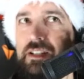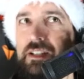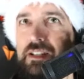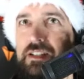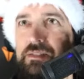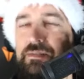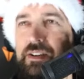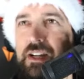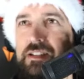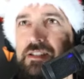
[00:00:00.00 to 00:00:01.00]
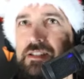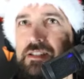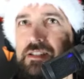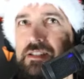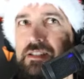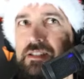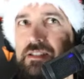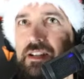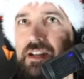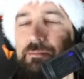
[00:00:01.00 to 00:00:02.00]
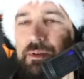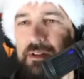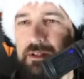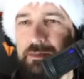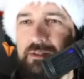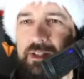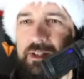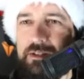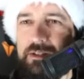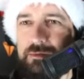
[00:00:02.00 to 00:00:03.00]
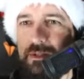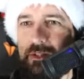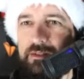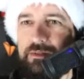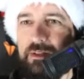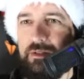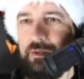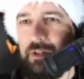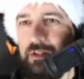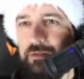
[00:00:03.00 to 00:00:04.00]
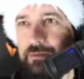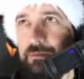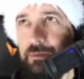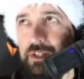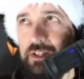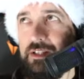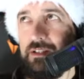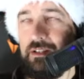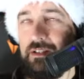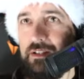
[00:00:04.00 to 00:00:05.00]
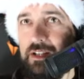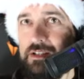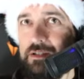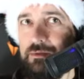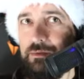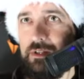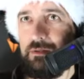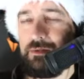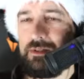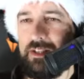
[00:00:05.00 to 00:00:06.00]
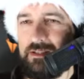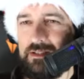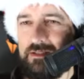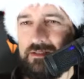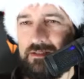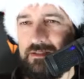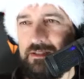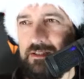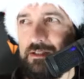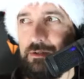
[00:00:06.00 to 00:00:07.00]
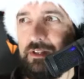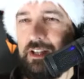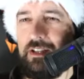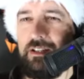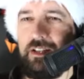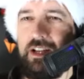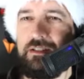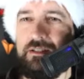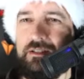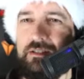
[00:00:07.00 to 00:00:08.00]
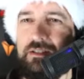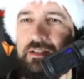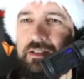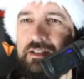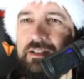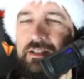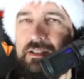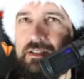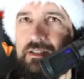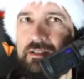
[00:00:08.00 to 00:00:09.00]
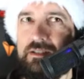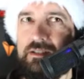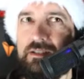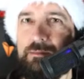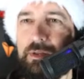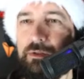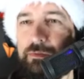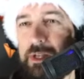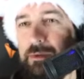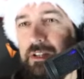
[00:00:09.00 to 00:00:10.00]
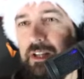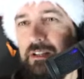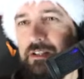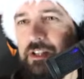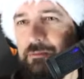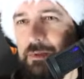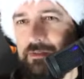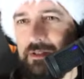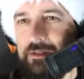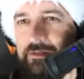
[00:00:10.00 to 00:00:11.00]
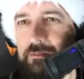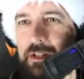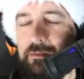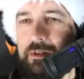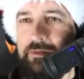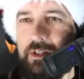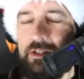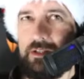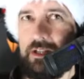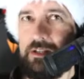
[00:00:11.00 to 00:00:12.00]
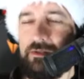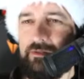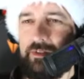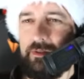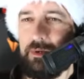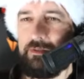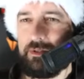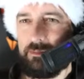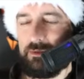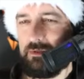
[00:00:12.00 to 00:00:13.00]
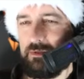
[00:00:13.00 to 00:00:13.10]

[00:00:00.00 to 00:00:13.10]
it defines upper limit, right? So if we need less, we use less. It's not like allocated amount of memory like shared buffers, the size of the buffer pool.